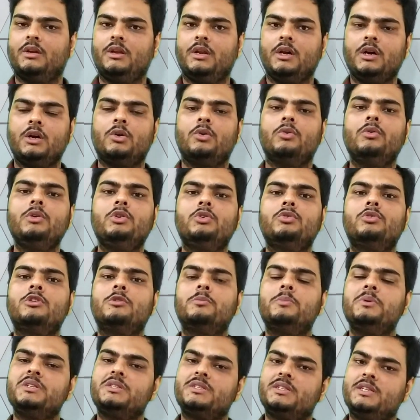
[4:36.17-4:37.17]
Now you
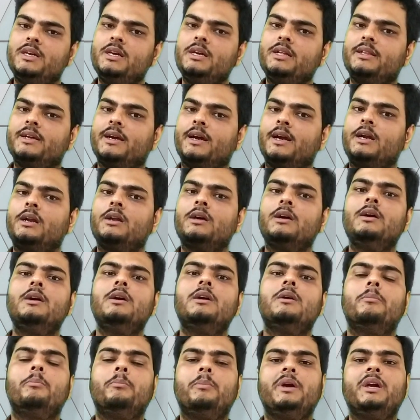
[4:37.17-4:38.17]
would be seeing that
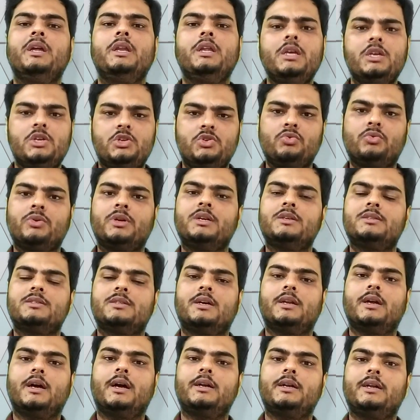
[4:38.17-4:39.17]
many students
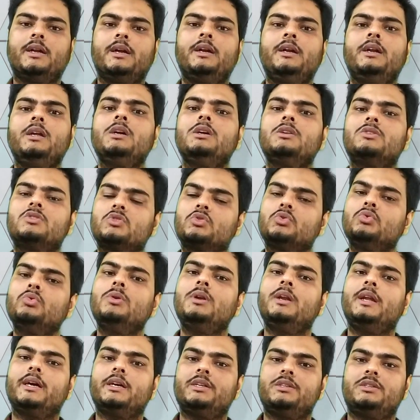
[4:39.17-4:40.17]
are attending
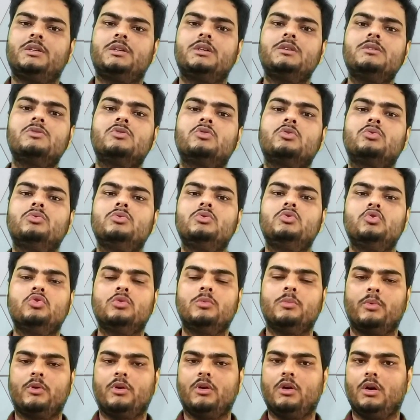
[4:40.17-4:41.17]
school lectures through
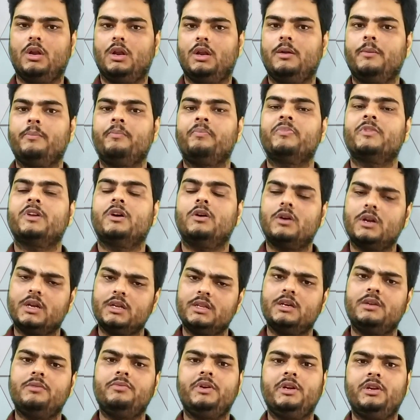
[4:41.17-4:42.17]
Zoom call or
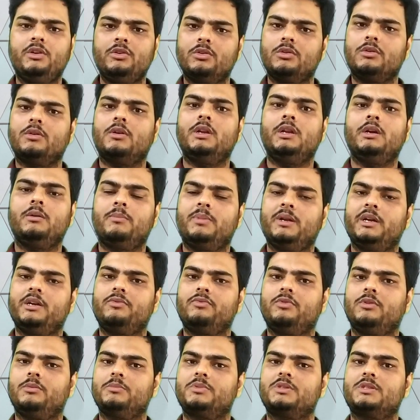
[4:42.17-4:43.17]
other video calling
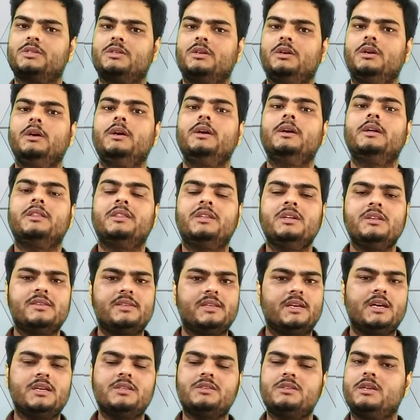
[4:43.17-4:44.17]
platforms.
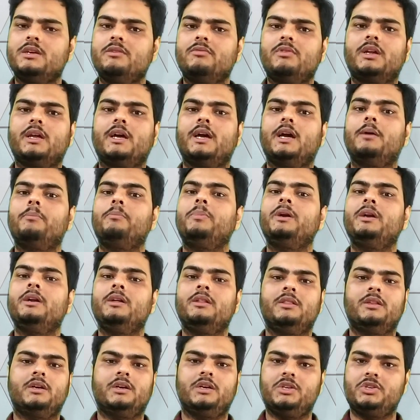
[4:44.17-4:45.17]
This has never happened
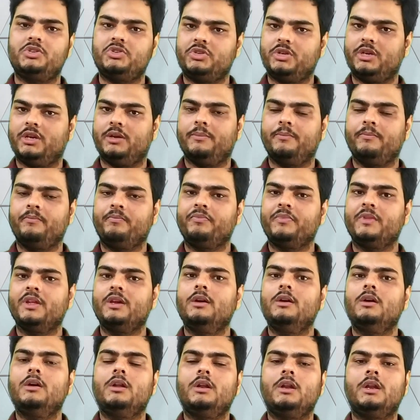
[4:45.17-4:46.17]
in the history.
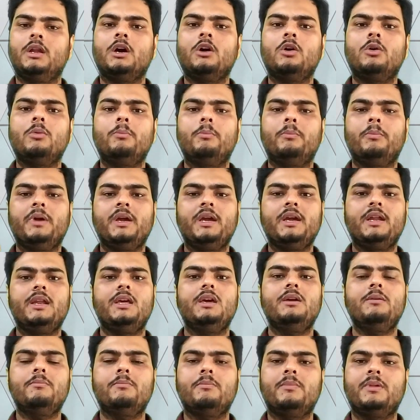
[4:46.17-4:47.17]
Now
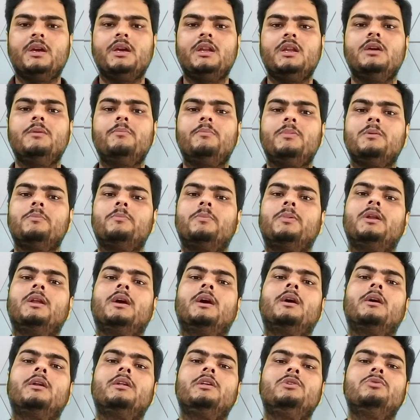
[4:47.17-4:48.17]
many people
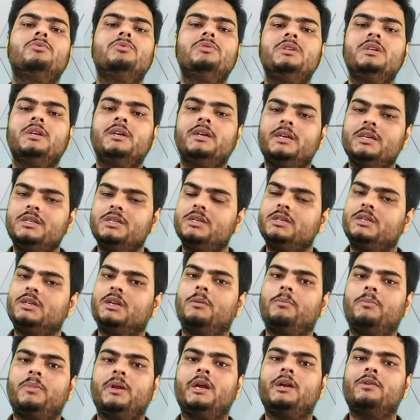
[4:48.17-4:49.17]
are using
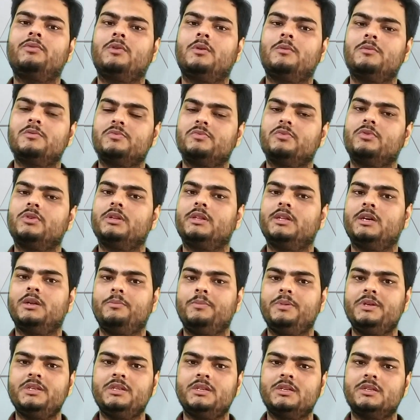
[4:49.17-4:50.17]
digital platforms for their
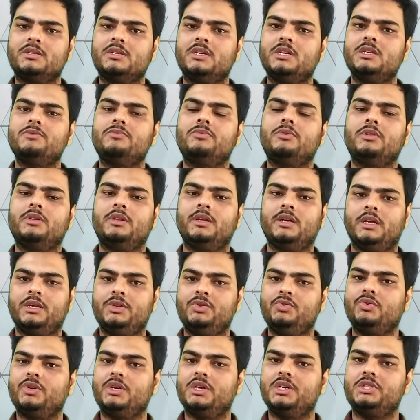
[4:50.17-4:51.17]
businesses, for their
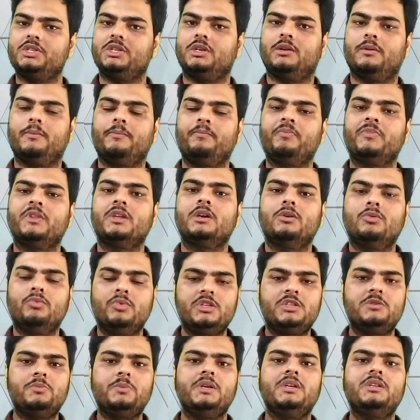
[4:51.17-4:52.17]
education,
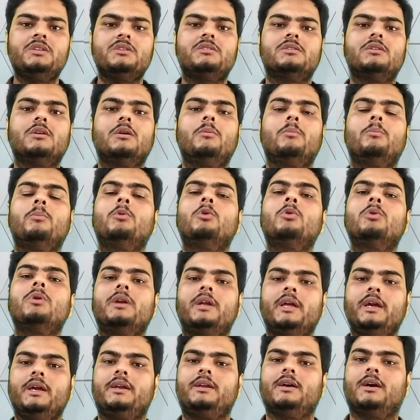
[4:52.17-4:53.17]
which means more
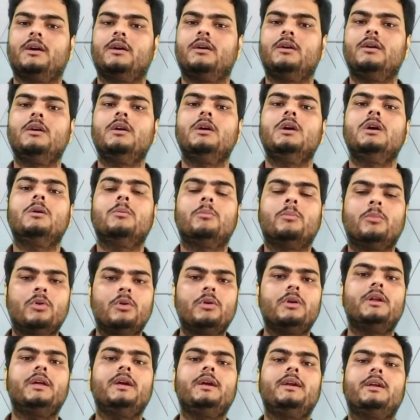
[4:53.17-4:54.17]
data.
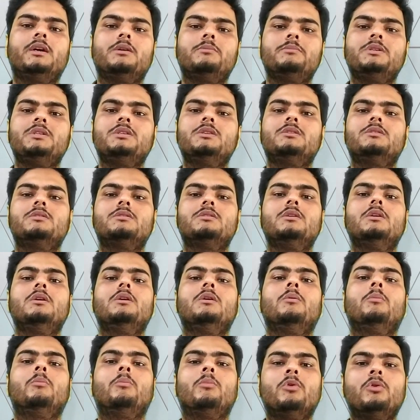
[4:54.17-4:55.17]
More data means
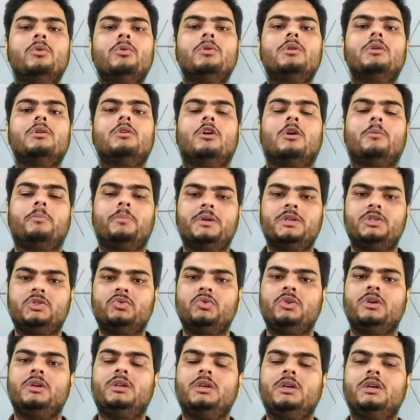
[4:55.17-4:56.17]
more
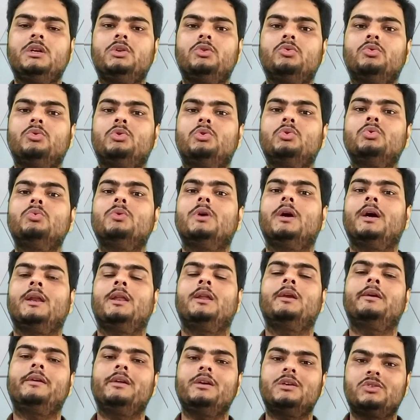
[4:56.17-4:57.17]
opportunity to do
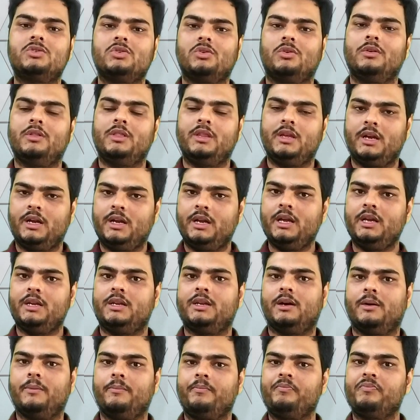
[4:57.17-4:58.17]
analytics on that
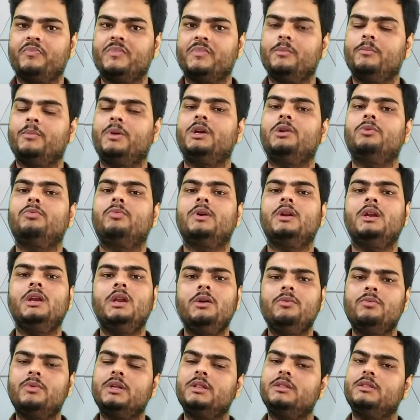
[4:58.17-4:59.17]
data, But
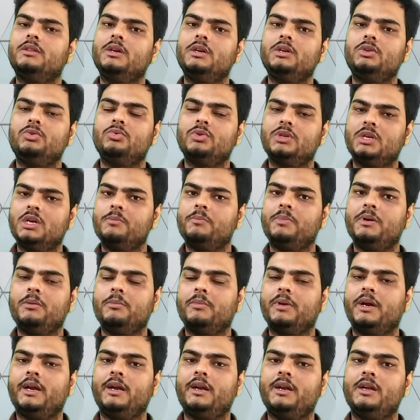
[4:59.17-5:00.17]
only one thing to keep in
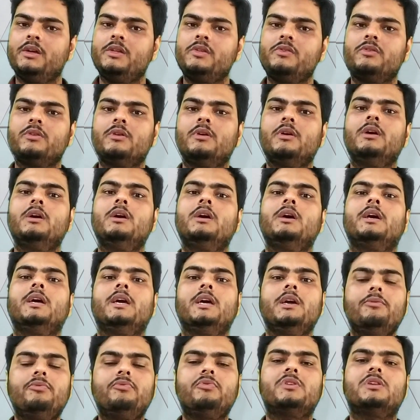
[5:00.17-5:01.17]
mind is,
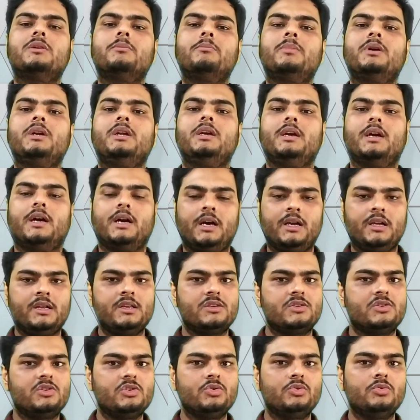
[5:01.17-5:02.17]
if somebody hires